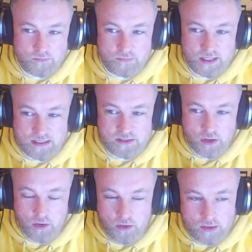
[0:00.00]
That's
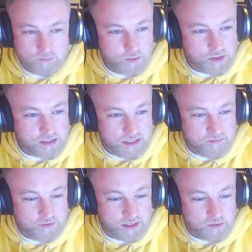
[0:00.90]
all I'm going to say
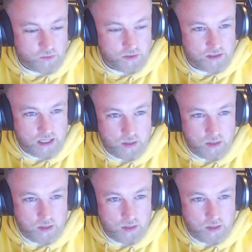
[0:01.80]
for this one. I